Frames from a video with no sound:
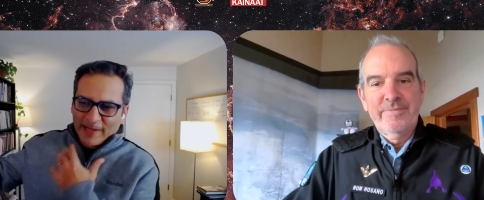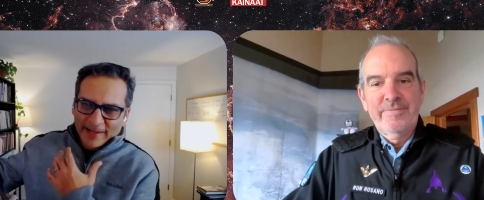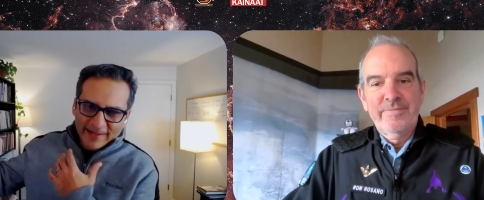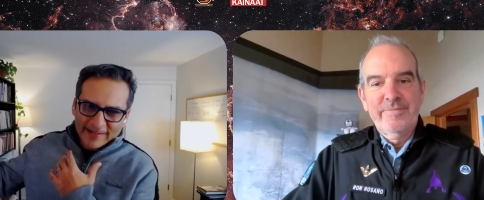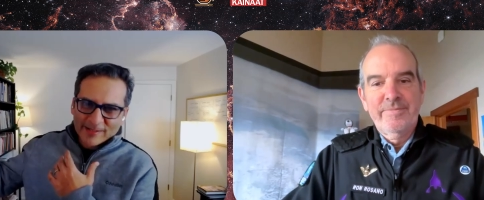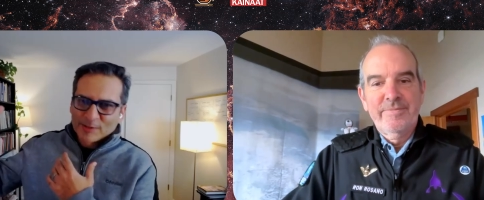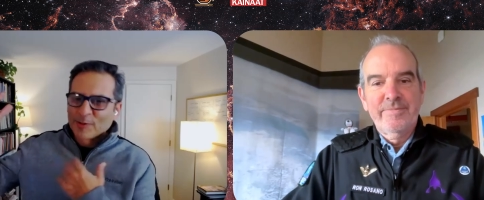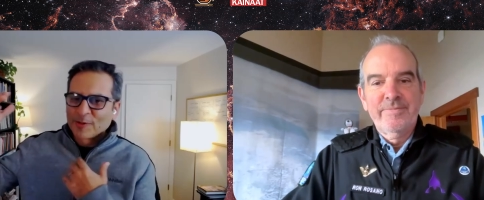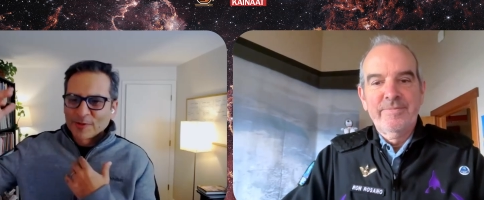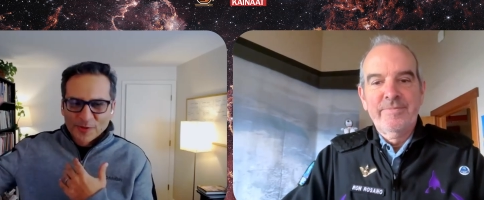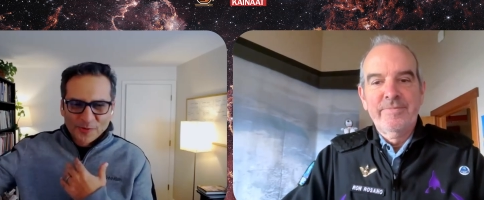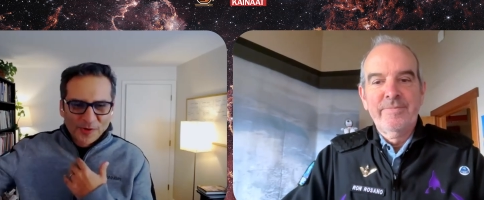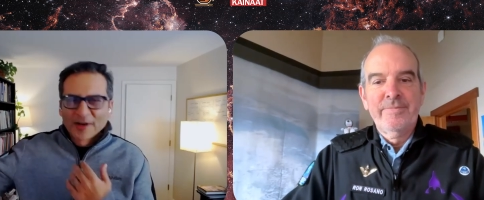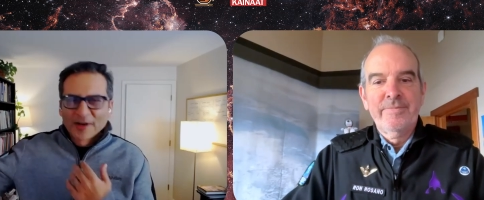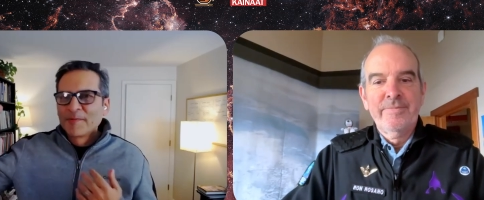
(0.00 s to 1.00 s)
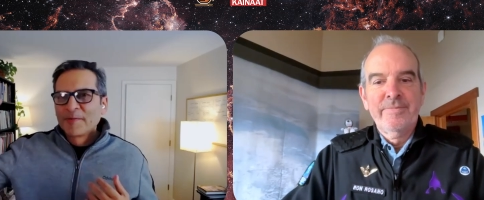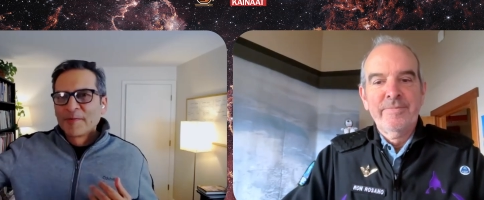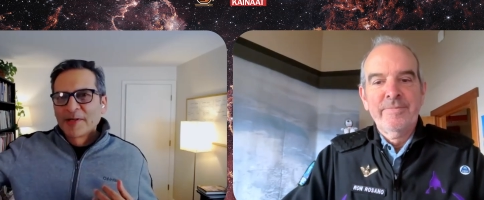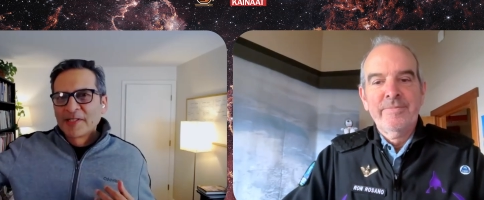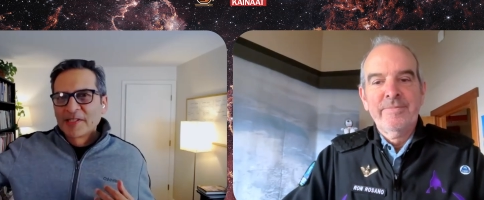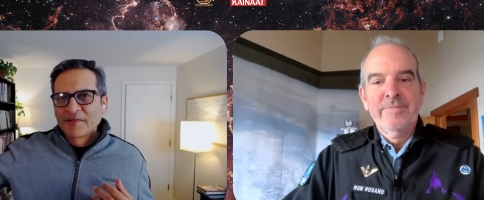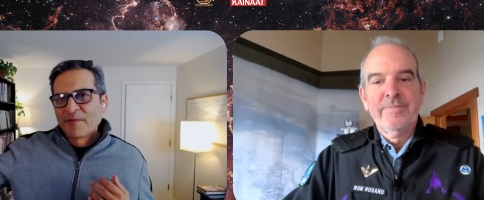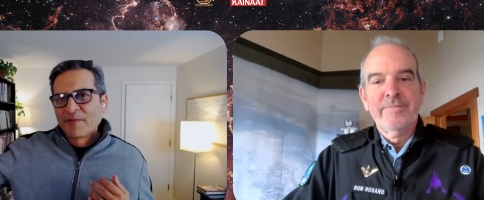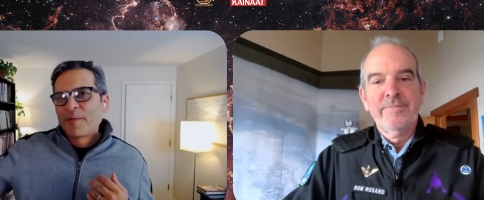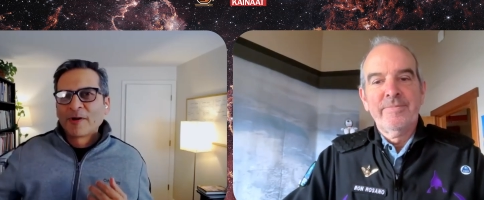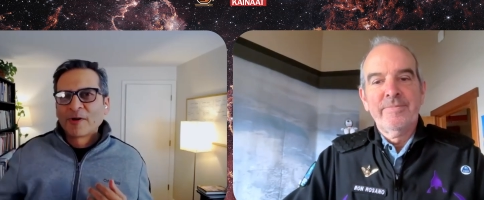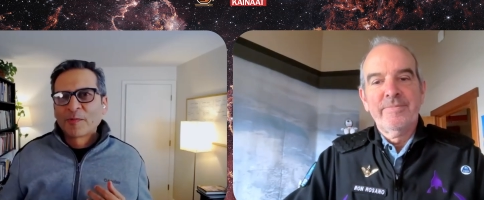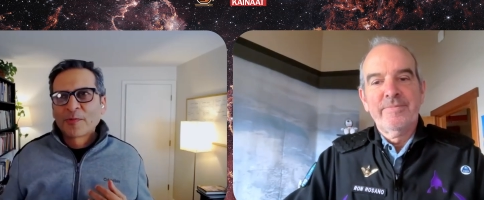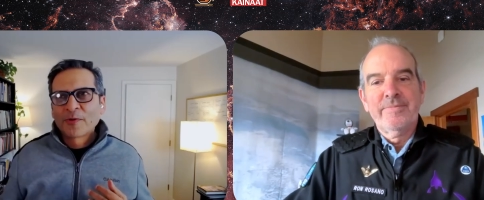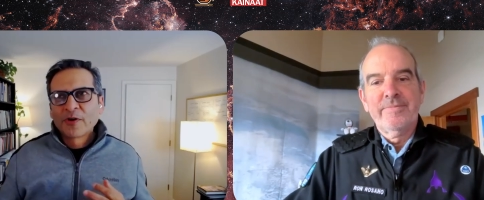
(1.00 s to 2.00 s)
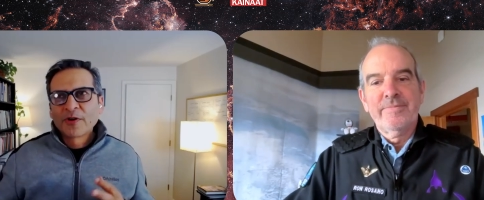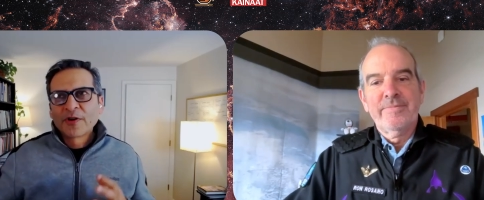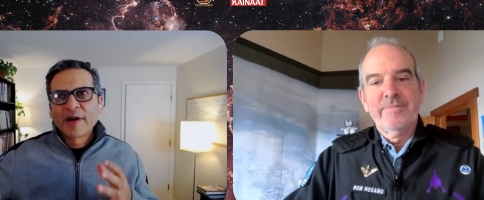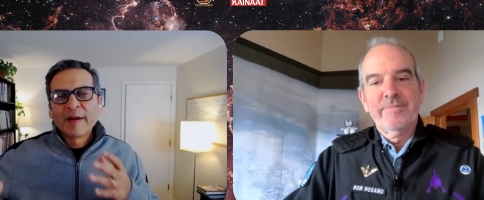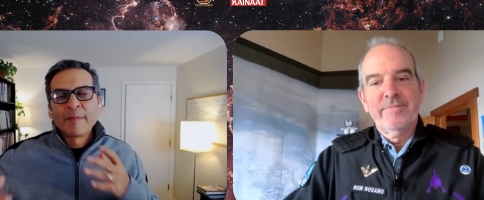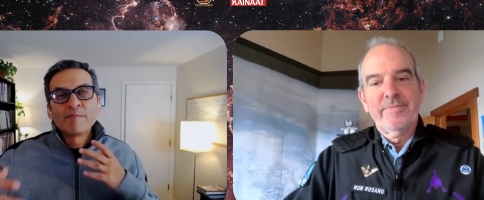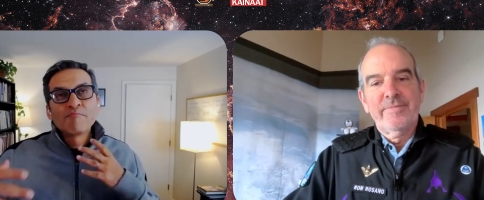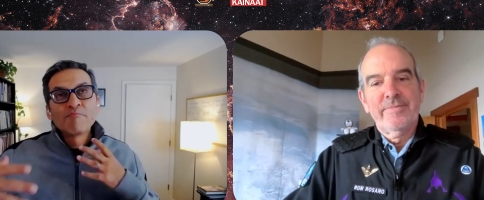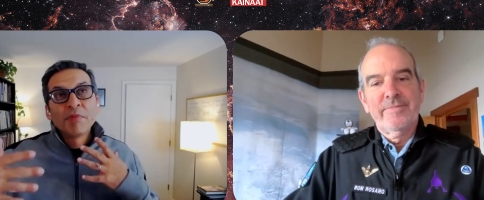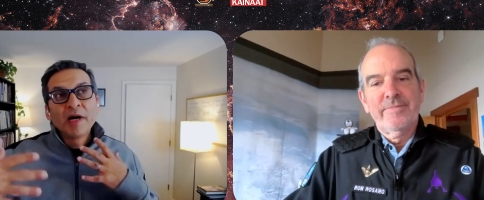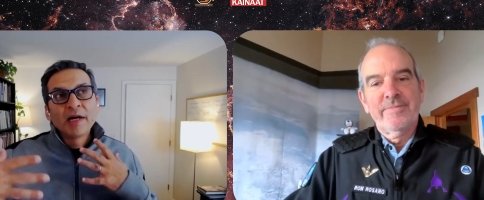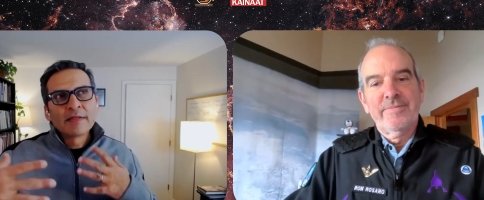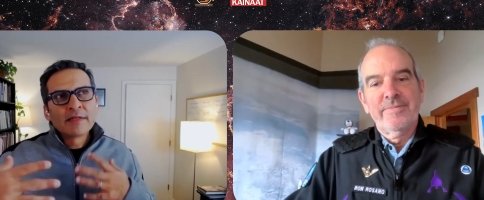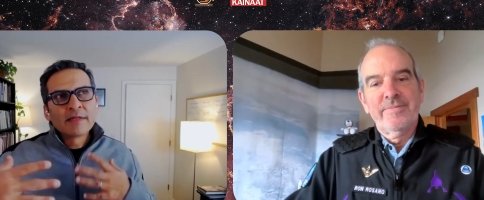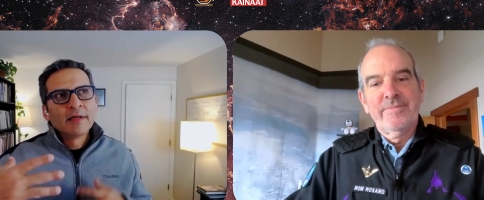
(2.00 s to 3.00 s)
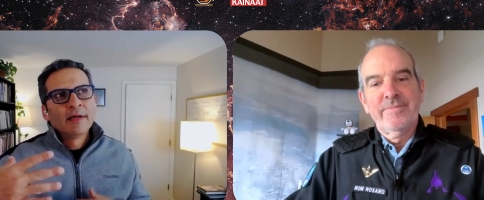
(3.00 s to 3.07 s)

Speaker 1: space or astronomy because of Apollo program, but